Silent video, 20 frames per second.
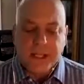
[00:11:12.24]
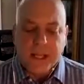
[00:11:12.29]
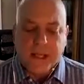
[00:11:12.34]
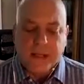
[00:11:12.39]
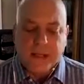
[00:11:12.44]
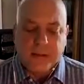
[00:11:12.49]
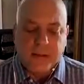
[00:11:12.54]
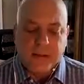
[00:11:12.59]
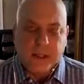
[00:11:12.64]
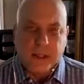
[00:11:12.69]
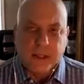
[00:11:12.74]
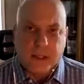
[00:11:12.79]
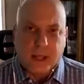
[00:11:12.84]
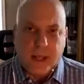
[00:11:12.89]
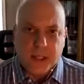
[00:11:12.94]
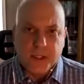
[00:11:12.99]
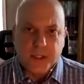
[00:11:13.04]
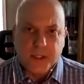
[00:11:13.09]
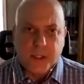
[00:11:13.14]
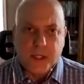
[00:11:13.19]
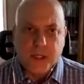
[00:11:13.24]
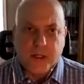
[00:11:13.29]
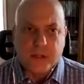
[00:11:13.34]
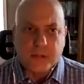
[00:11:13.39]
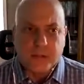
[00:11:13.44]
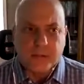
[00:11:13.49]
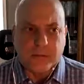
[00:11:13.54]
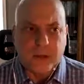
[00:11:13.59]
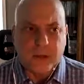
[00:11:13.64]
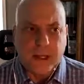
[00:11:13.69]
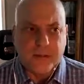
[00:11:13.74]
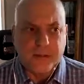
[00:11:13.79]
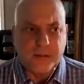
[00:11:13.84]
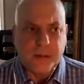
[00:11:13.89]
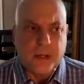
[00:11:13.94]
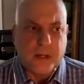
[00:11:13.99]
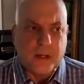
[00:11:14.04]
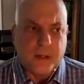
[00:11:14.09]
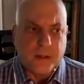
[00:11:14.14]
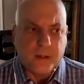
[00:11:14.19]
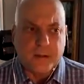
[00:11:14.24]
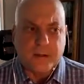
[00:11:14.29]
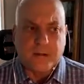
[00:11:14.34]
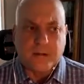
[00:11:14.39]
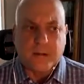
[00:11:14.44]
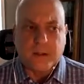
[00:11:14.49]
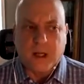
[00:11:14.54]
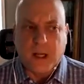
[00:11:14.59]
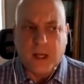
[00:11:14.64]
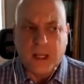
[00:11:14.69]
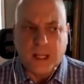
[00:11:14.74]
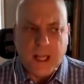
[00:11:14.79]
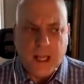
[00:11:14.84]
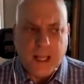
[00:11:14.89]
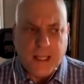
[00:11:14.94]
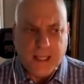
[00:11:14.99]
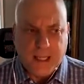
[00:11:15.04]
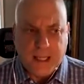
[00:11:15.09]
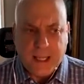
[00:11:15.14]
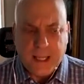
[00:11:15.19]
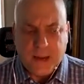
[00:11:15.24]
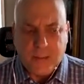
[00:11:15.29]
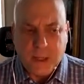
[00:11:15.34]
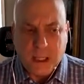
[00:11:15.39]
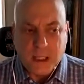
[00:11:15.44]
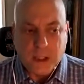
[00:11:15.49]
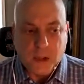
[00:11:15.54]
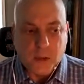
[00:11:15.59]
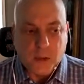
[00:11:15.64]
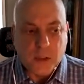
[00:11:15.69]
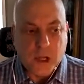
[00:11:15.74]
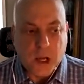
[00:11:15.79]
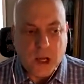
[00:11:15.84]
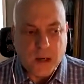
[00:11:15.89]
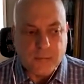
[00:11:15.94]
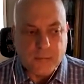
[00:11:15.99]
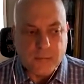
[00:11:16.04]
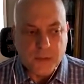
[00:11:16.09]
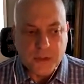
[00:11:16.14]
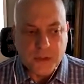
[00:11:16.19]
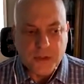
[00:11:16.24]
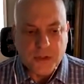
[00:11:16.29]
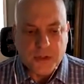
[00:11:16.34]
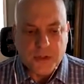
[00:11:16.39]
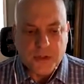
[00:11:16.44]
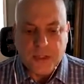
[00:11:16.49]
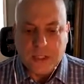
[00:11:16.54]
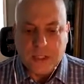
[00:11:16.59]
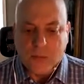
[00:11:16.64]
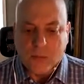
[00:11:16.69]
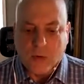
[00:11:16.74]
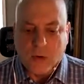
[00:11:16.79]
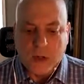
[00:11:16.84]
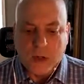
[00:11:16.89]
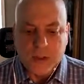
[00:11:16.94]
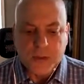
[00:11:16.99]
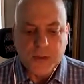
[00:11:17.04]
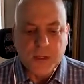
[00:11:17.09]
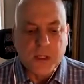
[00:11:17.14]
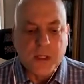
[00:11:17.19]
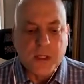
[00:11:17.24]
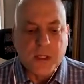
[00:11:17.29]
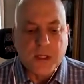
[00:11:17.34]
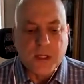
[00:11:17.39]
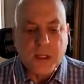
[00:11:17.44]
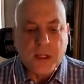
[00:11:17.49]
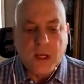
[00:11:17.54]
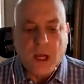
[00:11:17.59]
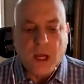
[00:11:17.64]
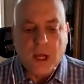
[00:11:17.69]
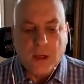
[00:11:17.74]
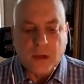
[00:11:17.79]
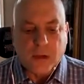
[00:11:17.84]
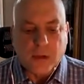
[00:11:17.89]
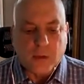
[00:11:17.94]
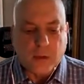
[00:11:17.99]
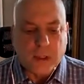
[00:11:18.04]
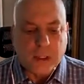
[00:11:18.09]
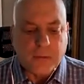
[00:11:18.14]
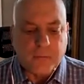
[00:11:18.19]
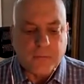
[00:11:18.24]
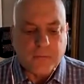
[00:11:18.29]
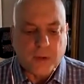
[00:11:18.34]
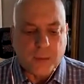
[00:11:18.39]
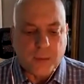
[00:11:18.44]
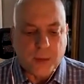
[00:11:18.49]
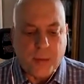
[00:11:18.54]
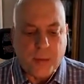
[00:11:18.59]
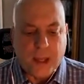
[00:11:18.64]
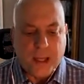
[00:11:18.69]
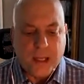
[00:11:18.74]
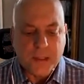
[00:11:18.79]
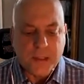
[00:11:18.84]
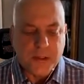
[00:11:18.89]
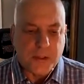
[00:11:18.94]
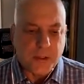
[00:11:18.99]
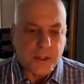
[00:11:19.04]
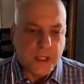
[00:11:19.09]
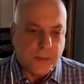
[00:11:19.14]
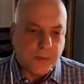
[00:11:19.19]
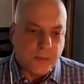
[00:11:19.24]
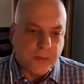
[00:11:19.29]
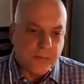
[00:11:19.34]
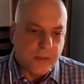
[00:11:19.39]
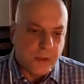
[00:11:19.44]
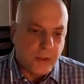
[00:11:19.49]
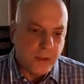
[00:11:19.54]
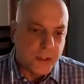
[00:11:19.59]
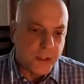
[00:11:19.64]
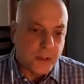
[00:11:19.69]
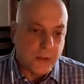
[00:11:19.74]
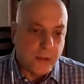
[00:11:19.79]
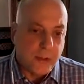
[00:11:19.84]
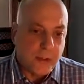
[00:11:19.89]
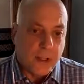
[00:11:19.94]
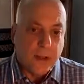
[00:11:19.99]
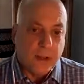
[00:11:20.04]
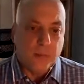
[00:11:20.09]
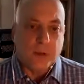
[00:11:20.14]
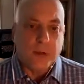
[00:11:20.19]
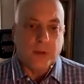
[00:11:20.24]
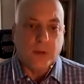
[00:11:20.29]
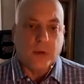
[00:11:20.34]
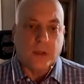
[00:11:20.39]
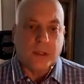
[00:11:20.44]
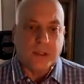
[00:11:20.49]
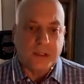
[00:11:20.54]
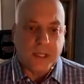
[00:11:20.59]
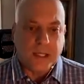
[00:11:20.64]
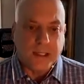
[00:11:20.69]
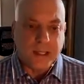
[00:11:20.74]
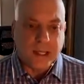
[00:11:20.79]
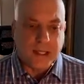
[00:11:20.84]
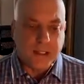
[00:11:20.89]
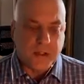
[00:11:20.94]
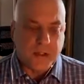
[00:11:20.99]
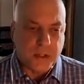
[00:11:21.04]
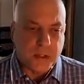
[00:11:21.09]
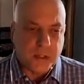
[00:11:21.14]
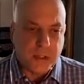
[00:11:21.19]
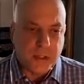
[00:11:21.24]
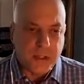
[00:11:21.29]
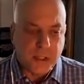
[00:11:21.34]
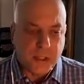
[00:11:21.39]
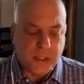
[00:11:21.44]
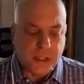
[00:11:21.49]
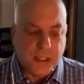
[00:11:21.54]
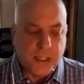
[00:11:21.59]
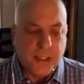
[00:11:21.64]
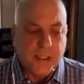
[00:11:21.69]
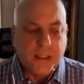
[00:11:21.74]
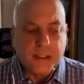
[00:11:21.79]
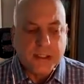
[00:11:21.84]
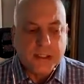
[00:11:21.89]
Dan. And last year at the IAEM annual conference, the theme was learning from the past to shape the future. And we really take that seriously